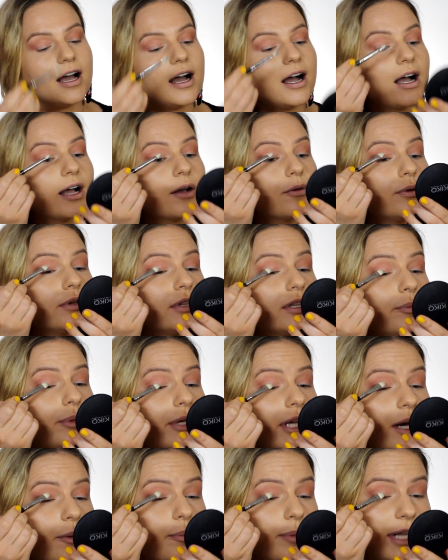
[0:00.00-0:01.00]
I will
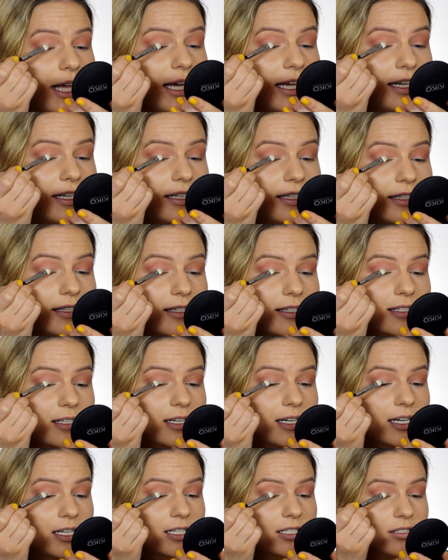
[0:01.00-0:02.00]
be applying this
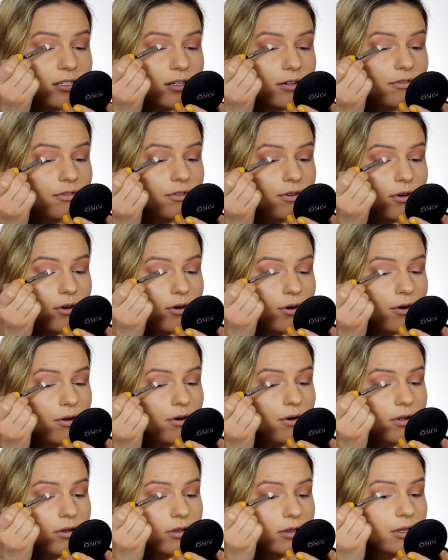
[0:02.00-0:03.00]
kind of
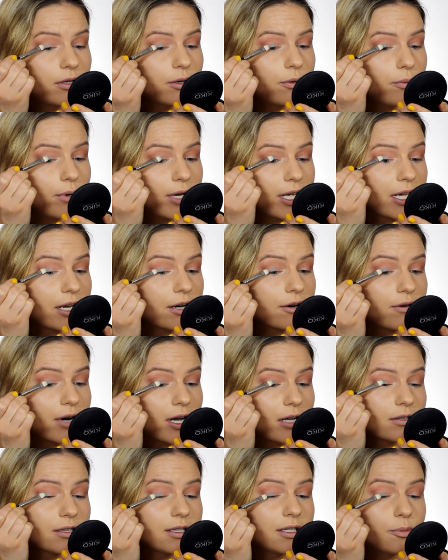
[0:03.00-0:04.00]
all the way
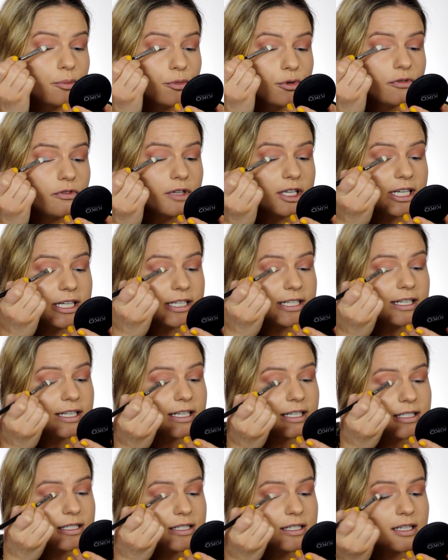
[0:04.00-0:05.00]
around the moving
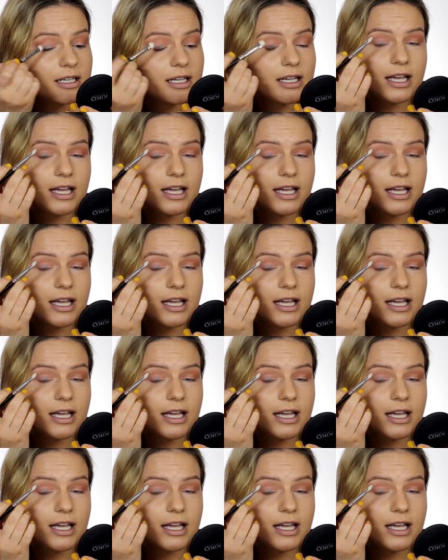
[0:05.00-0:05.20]
lid,